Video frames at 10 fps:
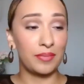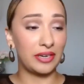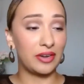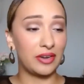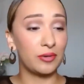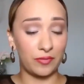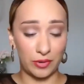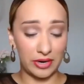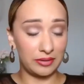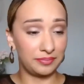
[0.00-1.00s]
daughter for
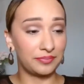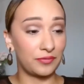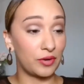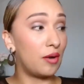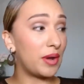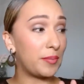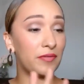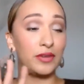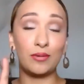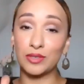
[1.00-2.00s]
it. For all my
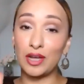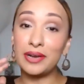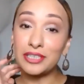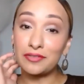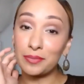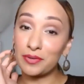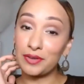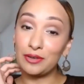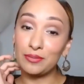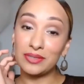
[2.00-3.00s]
perfumes, all my JAFRA
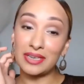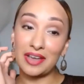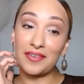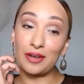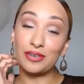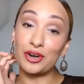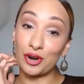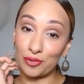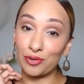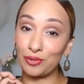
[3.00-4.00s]
perfumes, I found in
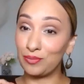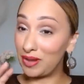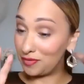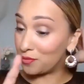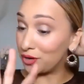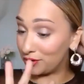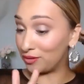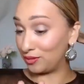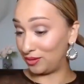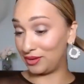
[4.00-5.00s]
her room, my
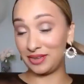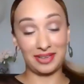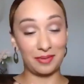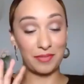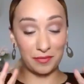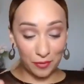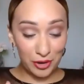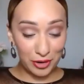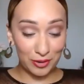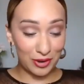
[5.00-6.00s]
four-year-old
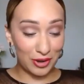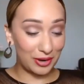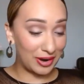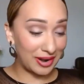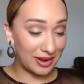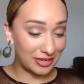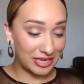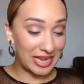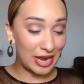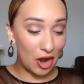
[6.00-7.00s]
daughter.
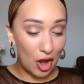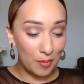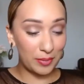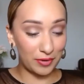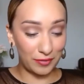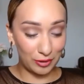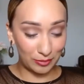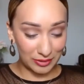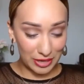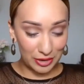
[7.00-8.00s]
She had all my
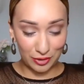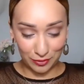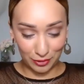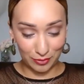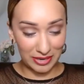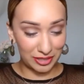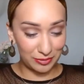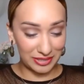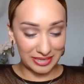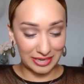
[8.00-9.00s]
perfumes in her room, and she
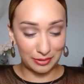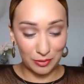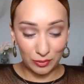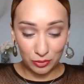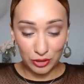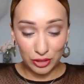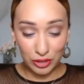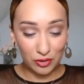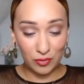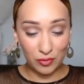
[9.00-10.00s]
was telling me, which one do you
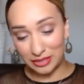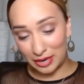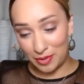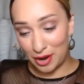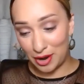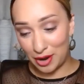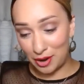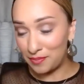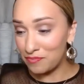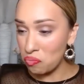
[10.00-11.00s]
want to wear today,
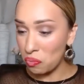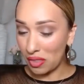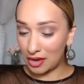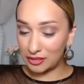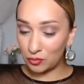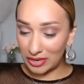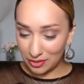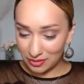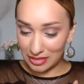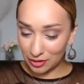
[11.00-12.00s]
Mom? I said, well,
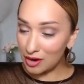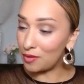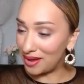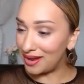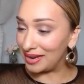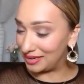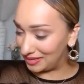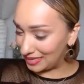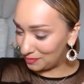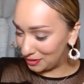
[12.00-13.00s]
they're all mine.
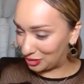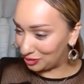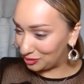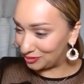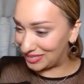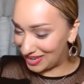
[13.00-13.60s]
Let me choose.